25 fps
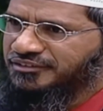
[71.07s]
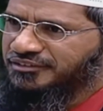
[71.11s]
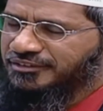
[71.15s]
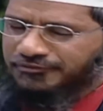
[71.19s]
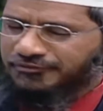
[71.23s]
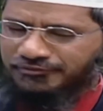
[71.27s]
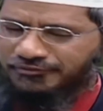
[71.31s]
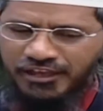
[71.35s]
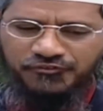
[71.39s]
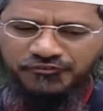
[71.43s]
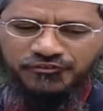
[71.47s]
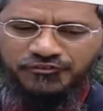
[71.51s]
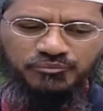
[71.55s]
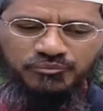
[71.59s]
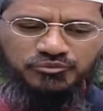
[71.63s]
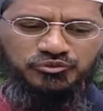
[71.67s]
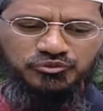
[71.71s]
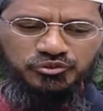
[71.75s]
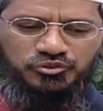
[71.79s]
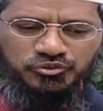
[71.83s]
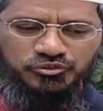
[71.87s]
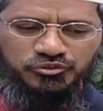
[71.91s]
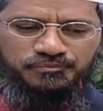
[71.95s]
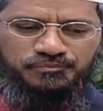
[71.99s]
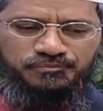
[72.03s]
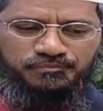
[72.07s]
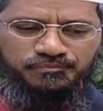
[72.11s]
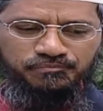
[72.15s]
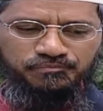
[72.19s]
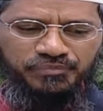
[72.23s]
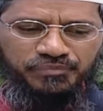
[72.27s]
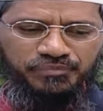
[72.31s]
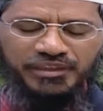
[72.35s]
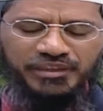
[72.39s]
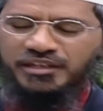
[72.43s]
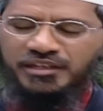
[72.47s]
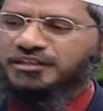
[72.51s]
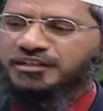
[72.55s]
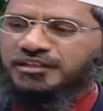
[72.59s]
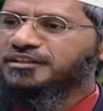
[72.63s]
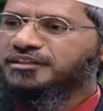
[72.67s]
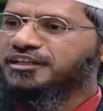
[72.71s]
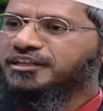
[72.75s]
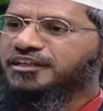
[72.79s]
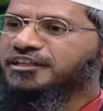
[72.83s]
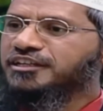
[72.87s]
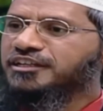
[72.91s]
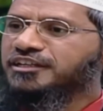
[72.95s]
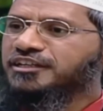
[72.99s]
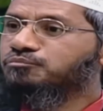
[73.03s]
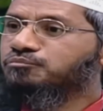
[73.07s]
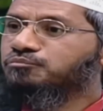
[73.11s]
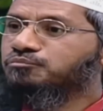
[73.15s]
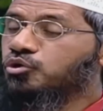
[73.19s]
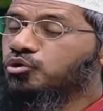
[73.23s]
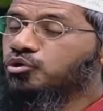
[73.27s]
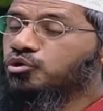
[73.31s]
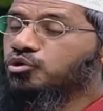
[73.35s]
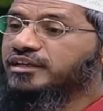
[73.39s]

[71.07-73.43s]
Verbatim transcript: we have come to know that smoking